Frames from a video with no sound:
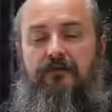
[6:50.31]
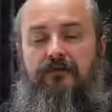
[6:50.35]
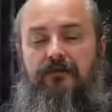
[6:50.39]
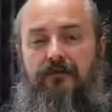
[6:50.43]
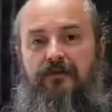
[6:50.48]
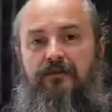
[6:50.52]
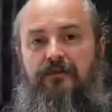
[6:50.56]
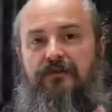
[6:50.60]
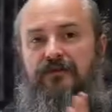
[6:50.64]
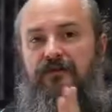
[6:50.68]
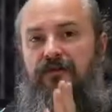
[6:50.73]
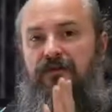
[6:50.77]
So
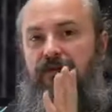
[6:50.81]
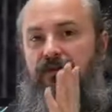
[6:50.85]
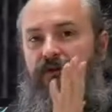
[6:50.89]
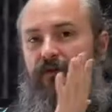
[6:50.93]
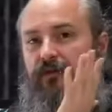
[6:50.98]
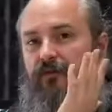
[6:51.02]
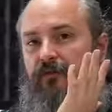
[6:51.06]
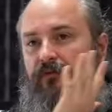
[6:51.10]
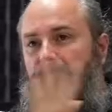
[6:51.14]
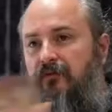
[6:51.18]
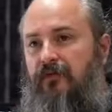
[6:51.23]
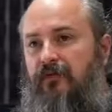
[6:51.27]
I'm just
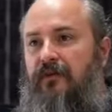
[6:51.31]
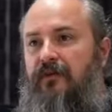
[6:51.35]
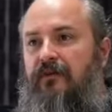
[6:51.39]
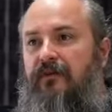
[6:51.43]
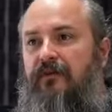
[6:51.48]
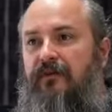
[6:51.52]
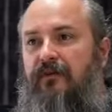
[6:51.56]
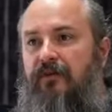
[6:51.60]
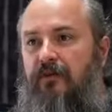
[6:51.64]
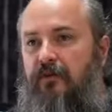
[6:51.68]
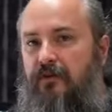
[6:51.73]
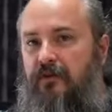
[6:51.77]
going to
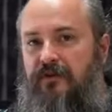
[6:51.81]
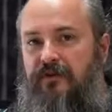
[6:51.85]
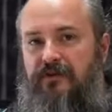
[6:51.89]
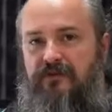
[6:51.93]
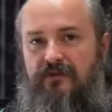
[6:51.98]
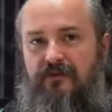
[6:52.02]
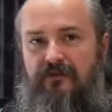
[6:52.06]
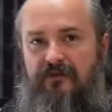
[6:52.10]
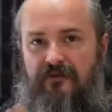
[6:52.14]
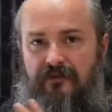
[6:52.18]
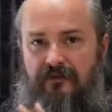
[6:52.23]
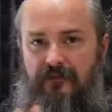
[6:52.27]
read the
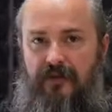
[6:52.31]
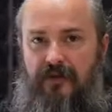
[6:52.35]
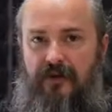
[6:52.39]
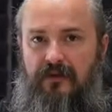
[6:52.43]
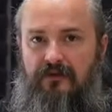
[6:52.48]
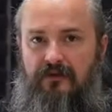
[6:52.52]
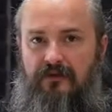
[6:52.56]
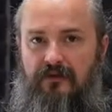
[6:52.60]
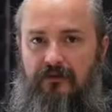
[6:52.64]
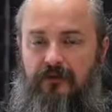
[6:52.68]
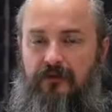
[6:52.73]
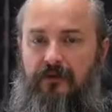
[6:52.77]
questions off my
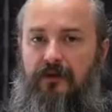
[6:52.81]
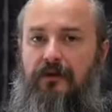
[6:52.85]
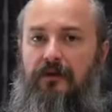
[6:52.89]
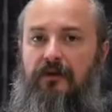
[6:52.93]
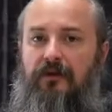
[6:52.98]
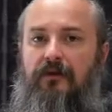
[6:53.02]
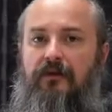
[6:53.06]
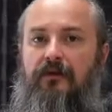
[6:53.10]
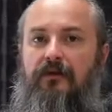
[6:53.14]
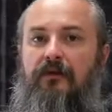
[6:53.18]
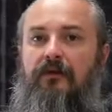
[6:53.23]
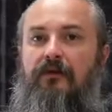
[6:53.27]

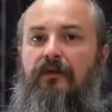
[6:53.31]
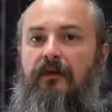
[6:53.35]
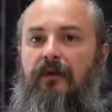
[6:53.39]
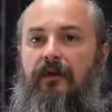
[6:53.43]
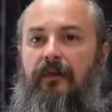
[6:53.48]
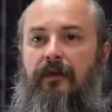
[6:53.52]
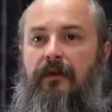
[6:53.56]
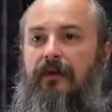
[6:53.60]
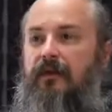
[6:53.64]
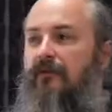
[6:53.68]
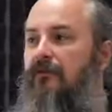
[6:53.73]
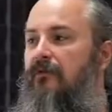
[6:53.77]
screen
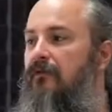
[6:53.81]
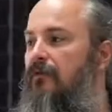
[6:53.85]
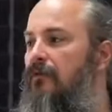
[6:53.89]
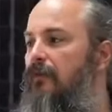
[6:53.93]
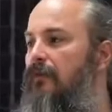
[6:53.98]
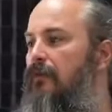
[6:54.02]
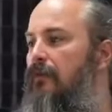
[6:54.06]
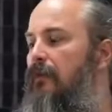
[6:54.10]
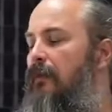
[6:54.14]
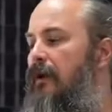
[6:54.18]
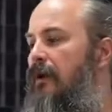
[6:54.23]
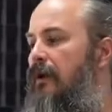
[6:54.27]
and then
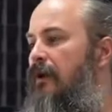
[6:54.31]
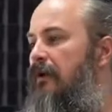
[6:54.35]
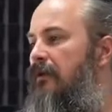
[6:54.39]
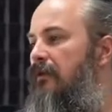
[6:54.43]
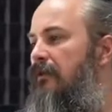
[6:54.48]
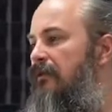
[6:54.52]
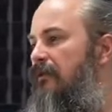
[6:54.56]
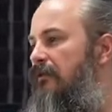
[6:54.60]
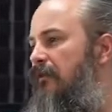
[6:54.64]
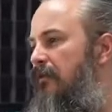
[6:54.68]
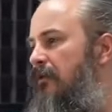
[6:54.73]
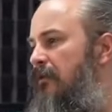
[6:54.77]
talk about
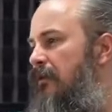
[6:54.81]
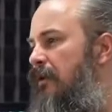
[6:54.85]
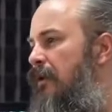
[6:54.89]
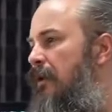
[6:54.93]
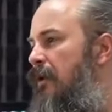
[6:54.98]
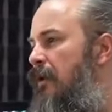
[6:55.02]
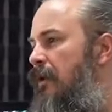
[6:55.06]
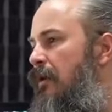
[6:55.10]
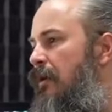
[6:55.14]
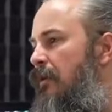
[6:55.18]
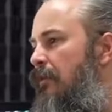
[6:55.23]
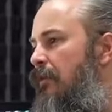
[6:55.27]
it. So
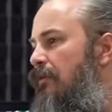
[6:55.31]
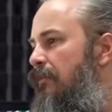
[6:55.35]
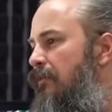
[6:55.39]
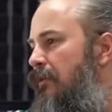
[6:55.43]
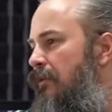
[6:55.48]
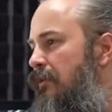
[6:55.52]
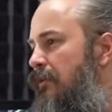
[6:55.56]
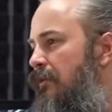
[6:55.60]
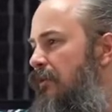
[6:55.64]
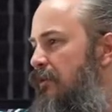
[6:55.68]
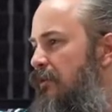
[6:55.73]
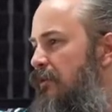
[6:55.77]
we've
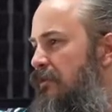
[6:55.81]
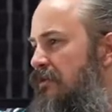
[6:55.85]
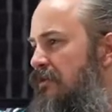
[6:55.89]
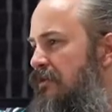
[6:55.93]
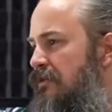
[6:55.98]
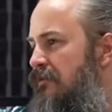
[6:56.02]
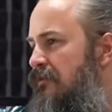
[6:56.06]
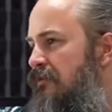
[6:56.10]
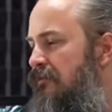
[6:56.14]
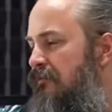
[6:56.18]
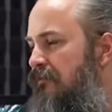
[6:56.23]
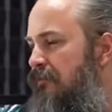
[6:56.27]
got a
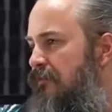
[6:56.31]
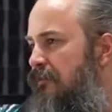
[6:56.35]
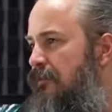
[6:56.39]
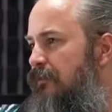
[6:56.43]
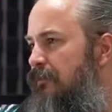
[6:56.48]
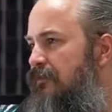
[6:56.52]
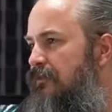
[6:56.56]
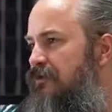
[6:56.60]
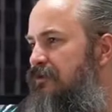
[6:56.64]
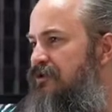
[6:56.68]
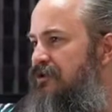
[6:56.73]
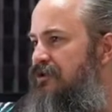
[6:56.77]
question
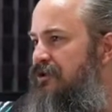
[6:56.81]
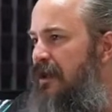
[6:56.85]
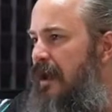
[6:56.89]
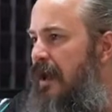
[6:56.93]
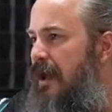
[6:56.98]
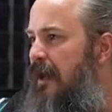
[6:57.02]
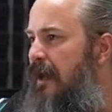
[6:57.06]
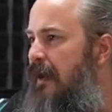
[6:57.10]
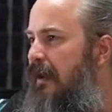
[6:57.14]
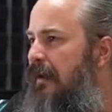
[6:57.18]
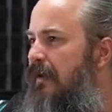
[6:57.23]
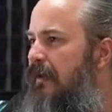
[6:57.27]
from
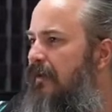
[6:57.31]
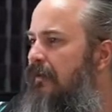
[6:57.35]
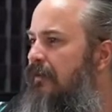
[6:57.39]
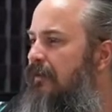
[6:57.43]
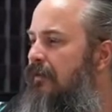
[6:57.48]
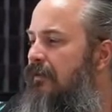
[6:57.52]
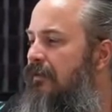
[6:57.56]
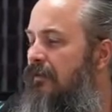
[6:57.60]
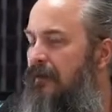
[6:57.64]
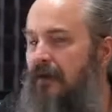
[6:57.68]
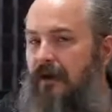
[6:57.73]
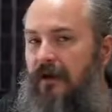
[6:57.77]
Jad,
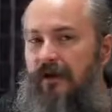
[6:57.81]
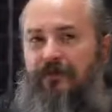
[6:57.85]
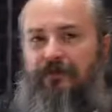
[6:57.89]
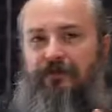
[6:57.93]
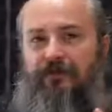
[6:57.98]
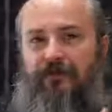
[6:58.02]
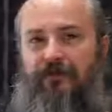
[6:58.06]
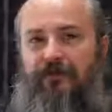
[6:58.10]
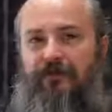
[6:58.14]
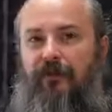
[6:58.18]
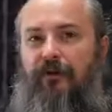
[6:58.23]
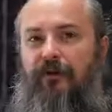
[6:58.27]

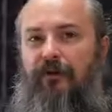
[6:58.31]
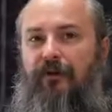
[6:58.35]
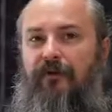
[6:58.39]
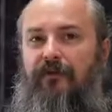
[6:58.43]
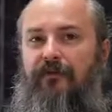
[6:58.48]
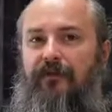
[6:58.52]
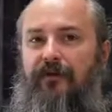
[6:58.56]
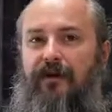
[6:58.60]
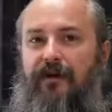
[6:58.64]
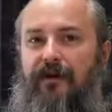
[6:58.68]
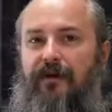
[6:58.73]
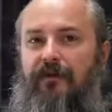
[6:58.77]
and sorry
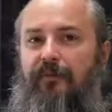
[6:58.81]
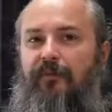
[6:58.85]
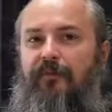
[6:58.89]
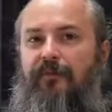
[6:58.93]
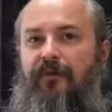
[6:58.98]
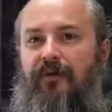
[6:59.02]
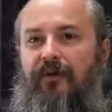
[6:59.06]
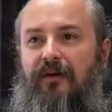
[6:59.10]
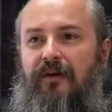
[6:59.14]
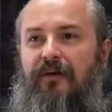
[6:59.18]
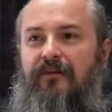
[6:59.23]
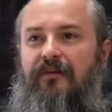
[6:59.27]
if I
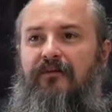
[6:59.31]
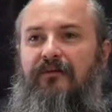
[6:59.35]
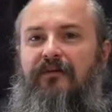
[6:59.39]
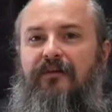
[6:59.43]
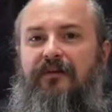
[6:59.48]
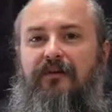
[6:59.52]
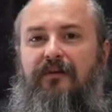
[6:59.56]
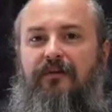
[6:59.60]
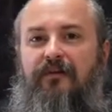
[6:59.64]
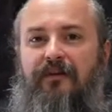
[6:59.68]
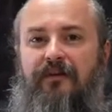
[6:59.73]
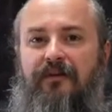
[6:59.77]
pronounce
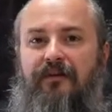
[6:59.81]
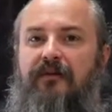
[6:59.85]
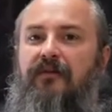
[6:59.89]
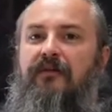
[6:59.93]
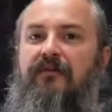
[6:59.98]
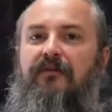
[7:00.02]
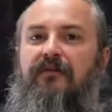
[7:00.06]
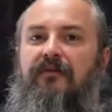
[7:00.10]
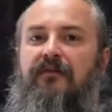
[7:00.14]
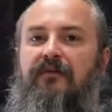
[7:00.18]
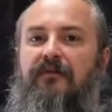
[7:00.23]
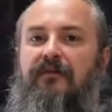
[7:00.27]

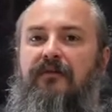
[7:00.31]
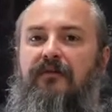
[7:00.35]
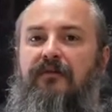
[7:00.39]
anybody's